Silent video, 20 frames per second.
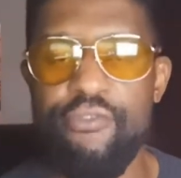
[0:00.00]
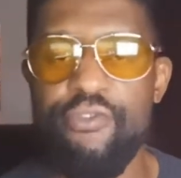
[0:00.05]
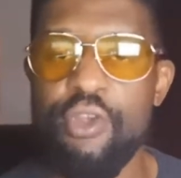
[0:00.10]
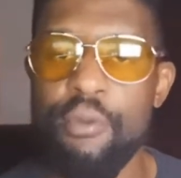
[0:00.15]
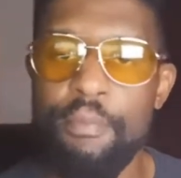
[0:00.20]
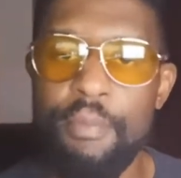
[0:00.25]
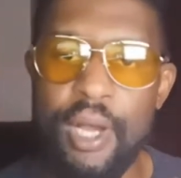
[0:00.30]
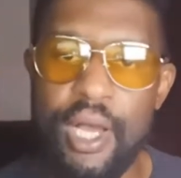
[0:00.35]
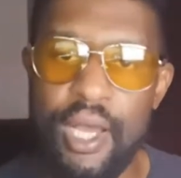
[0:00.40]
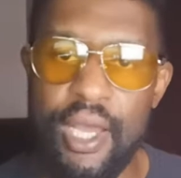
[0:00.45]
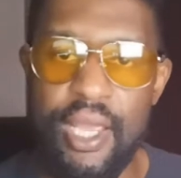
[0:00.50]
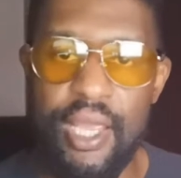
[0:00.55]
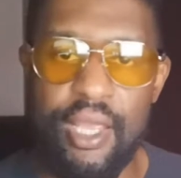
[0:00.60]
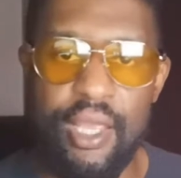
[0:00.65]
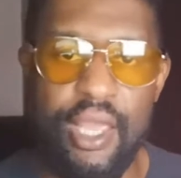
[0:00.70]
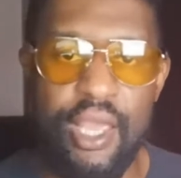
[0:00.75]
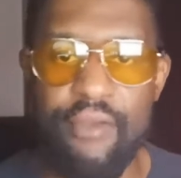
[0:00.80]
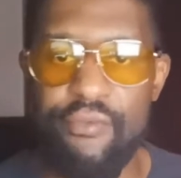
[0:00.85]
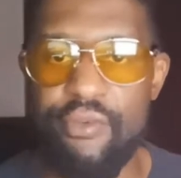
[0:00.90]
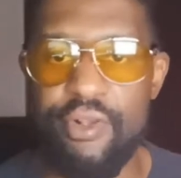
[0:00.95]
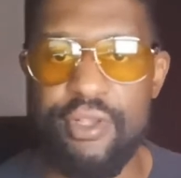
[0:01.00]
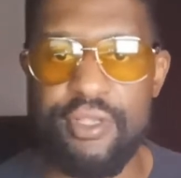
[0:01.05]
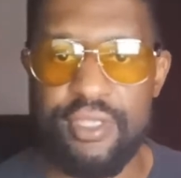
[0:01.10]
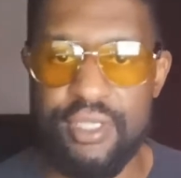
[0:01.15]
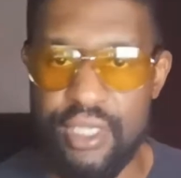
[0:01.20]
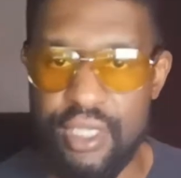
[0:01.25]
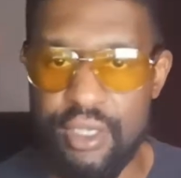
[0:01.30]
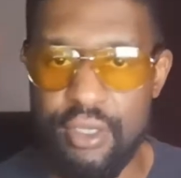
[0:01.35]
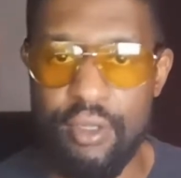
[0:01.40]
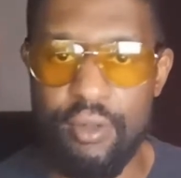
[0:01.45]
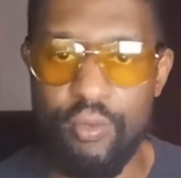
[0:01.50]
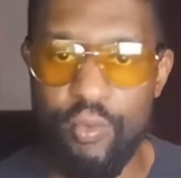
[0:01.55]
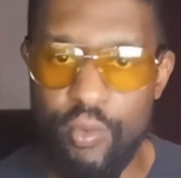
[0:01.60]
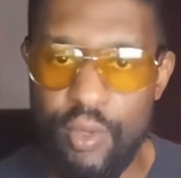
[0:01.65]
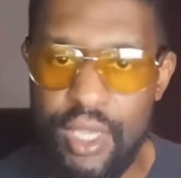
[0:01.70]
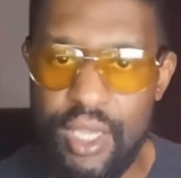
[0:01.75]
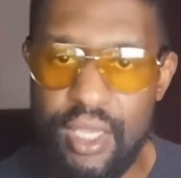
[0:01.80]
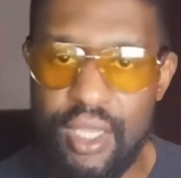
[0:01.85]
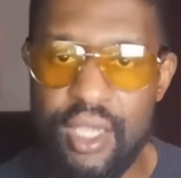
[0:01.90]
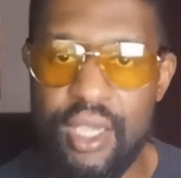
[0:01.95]
If you're buying every single
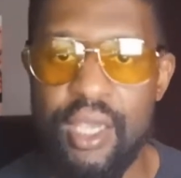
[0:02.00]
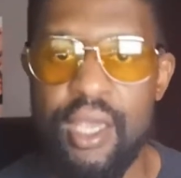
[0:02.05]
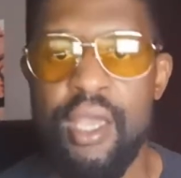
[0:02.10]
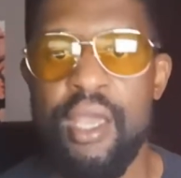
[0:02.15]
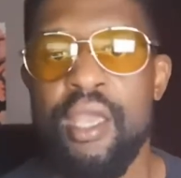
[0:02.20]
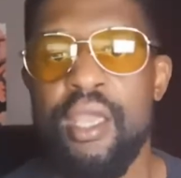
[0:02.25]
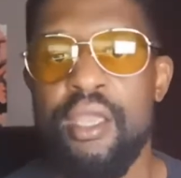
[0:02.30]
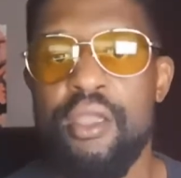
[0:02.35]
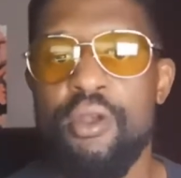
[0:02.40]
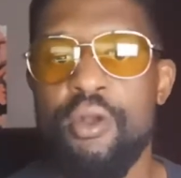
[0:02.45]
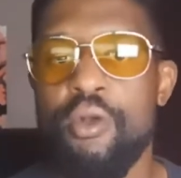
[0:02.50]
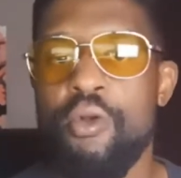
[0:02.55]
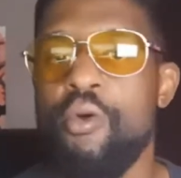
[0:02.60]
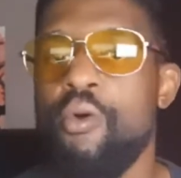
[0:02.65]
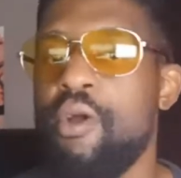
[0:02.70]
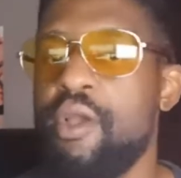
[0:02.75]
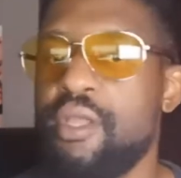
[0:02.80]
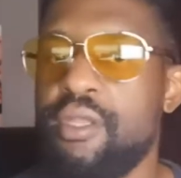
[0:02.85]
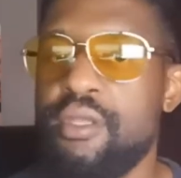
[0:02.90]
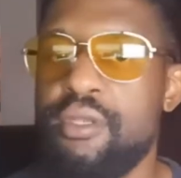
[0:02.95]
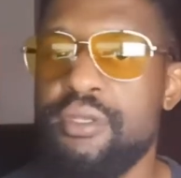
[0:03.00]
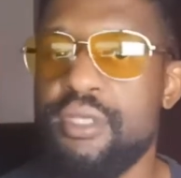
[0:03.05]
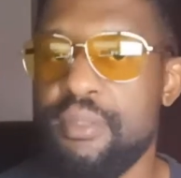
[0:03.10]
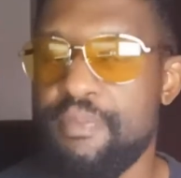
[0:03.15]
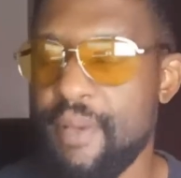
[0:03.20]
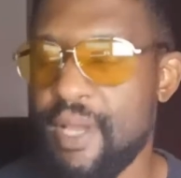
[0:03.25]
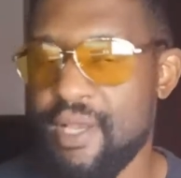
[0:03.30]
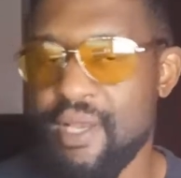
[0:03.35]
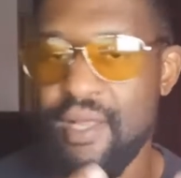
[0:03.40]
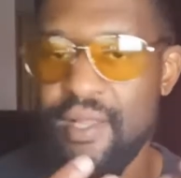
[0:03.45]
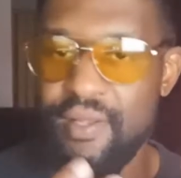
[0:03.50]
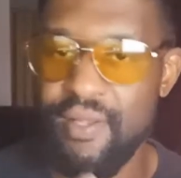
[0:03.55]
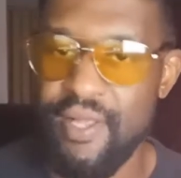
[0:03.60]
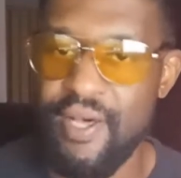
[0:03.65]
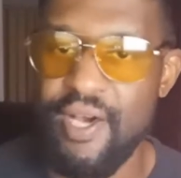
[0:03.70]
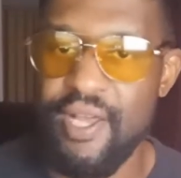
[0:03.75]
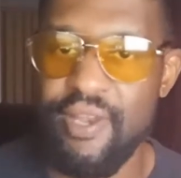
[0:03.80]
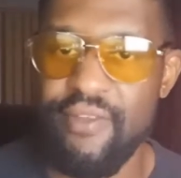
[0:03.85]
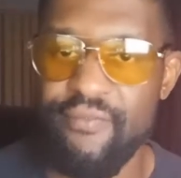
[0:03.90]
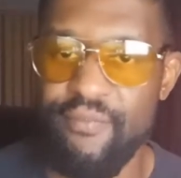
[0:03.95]
week, you're going to spend a
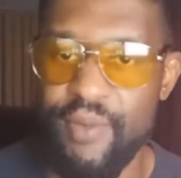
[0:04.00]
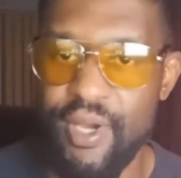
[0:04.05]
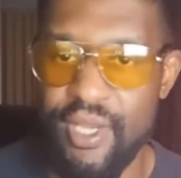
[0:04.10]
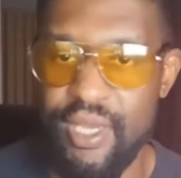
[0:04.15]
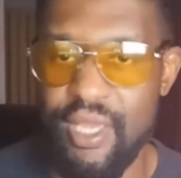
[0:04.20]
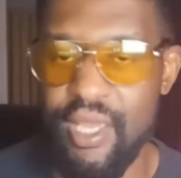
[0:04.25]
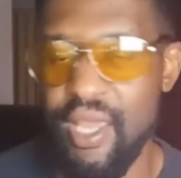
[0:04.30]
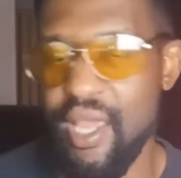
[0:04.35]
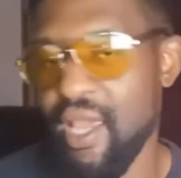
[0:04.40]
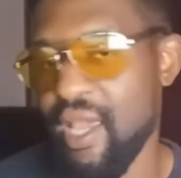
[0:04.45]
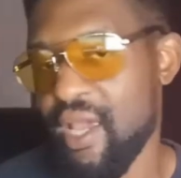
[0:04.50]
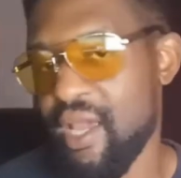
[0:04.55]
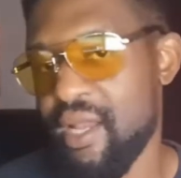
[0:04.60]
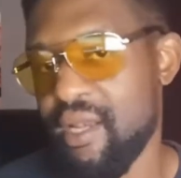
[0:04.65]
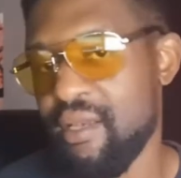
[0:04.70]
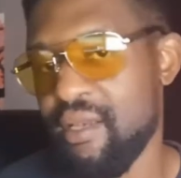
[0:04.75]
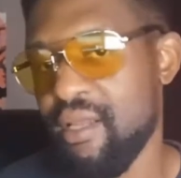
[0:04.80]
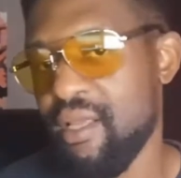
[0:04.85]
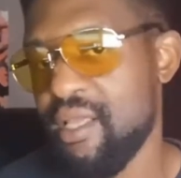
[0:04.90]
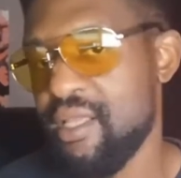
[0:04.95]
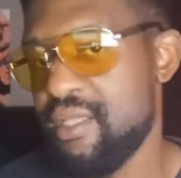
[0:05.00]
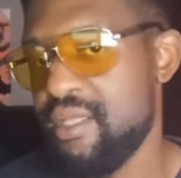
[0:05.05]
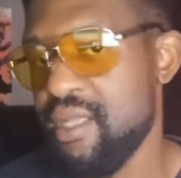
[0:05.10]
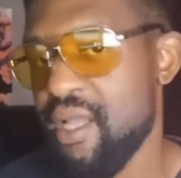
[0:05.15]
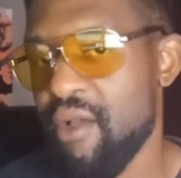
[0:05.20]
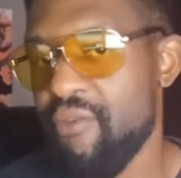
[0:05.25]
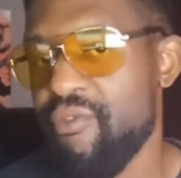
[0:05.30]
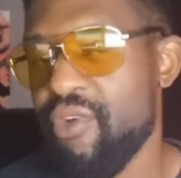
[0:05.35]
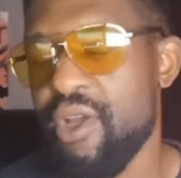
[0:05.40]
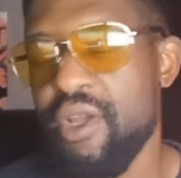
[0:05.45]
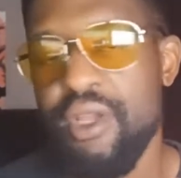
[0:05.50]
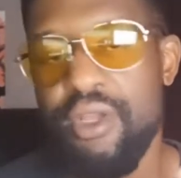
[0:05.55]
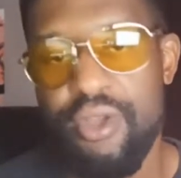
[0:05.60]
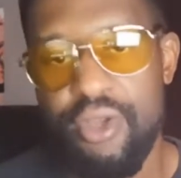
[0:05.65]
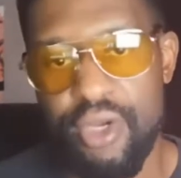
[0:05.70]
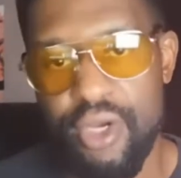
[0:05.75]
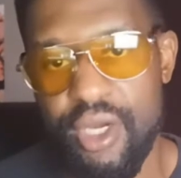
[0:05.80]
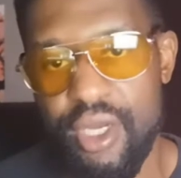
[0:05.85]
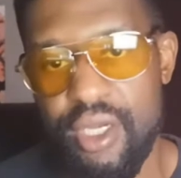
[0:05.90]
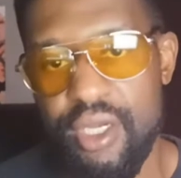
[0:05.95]
lot of money, and it's not very
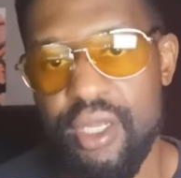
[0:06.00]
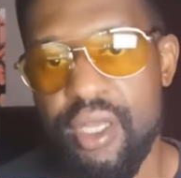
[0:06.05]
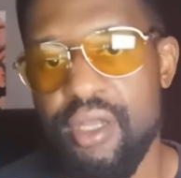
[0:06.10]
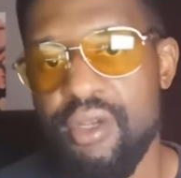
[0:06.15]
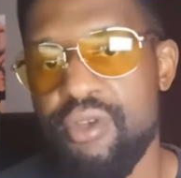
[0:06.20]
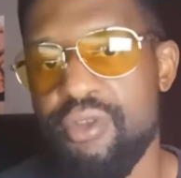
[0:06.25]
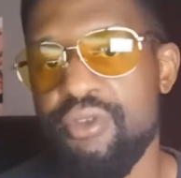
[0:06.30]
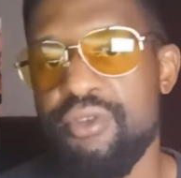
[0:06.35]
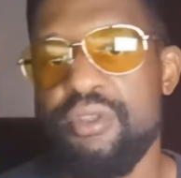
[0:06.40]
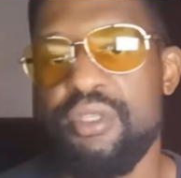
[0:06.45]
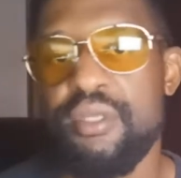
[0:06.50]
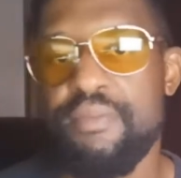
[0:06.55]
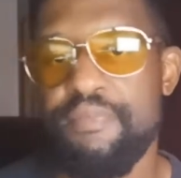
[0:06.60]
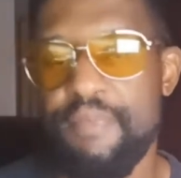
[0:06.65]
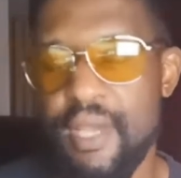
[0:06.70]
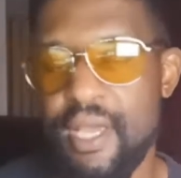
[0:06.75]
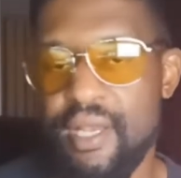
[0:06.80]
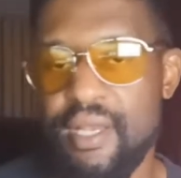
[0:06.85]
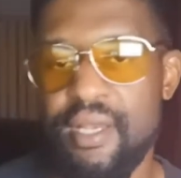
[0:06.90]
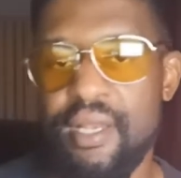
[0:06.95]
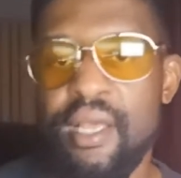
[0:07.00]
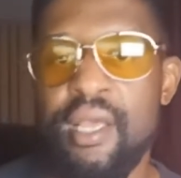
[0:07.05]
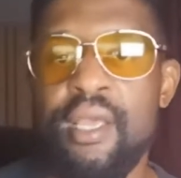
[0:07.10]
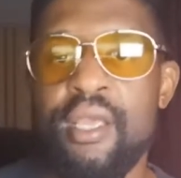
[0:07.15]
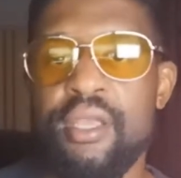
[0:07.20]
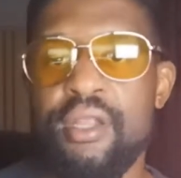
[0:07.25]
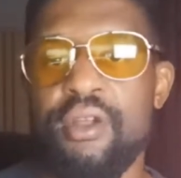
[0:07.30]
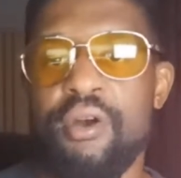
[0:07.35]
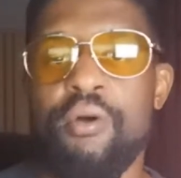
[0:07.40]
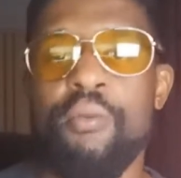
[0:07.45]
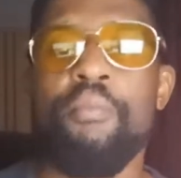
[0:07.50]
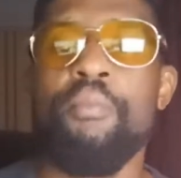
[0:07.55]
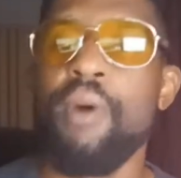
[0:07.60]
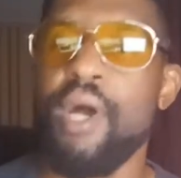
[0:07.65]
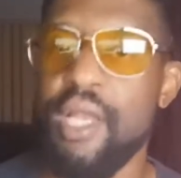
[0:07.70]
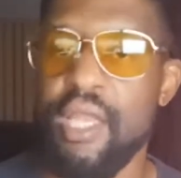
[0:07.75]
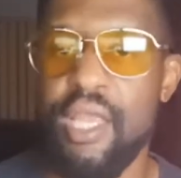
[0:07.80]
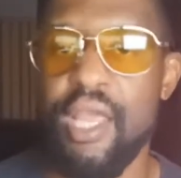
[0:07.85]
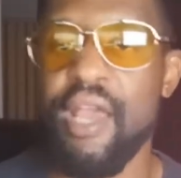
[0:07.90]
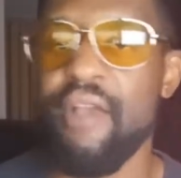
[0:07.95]
good to spend,
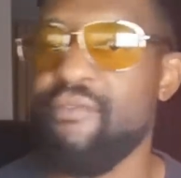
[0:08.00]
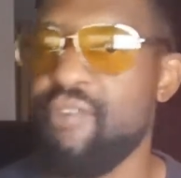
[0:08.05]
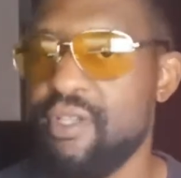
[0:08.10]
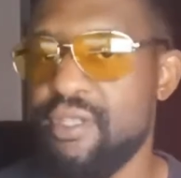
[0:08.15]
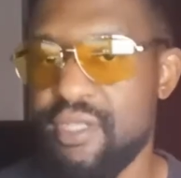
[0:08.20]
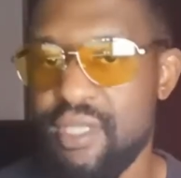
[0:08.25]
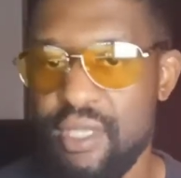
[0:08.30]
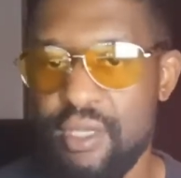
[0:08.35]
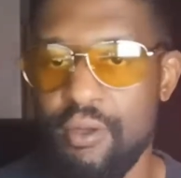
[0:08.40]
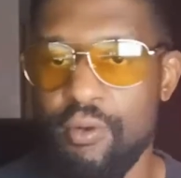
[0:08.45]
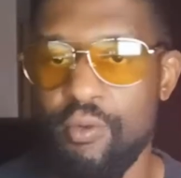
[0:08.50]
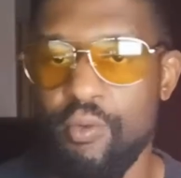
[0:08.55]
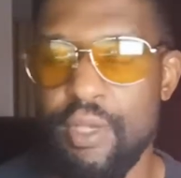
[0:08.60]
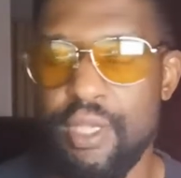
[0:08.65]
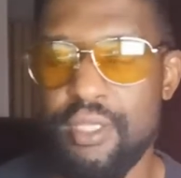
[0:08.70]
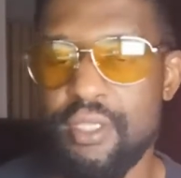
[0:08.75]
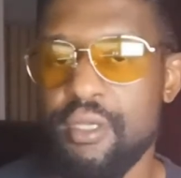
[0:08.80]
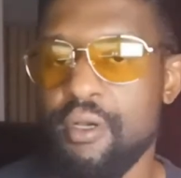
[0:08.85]
money every single week.